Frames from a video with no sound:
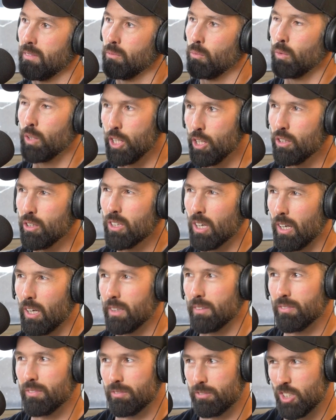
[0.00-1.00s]
Were you kind of
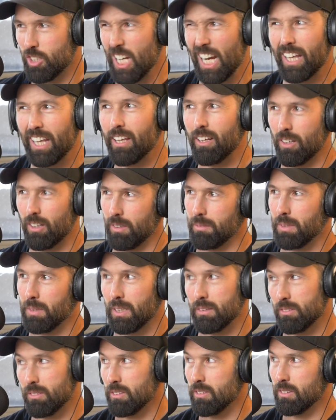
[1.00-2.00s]
checking on him, like,
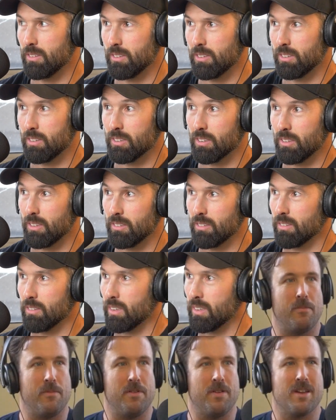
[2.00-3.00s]
dude, this is on? Like,
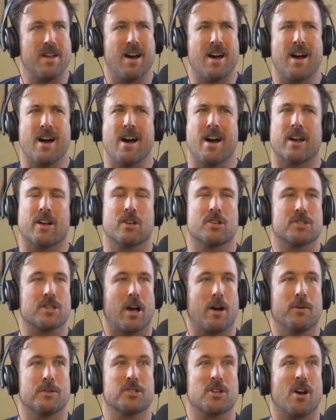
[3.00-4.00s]
you doing? Nah, because
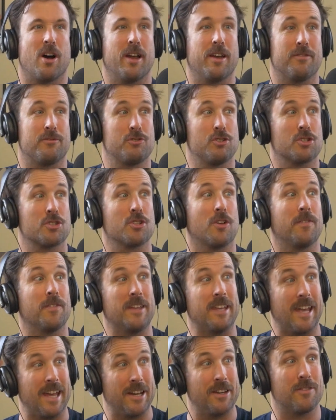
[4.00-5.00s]
I was kind of just on
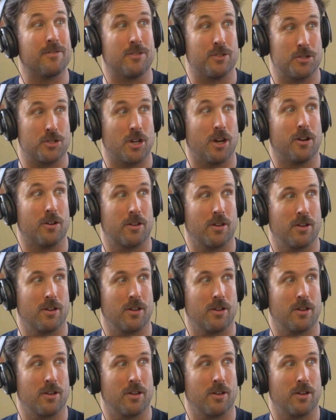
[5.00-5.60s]
the end of the choke.